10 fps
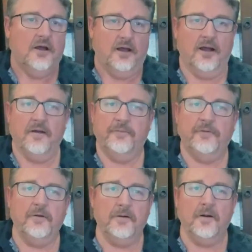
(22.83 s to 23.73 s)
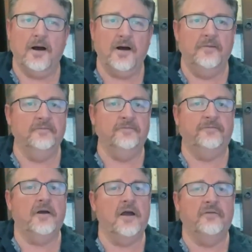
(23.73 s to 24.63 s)
And through
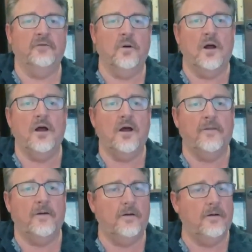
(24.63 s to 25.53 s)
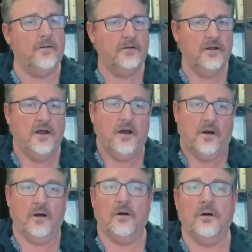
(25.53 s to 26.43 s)
unfavored weather,
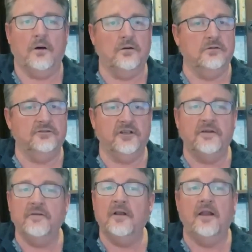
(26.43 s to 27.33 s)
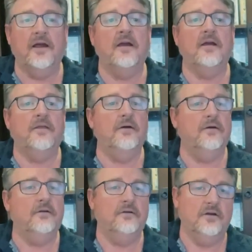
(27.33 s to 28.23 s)
holes in the leather,
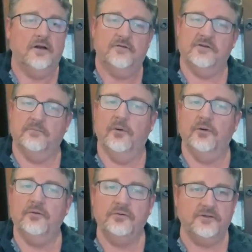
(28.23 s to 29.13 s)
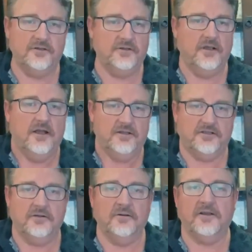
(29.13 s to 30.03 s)
his boots
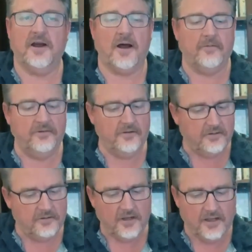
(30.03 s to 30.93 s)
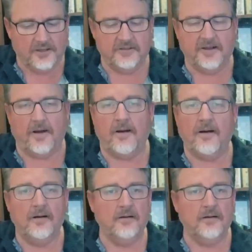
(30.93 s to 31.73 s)
still covered in tar.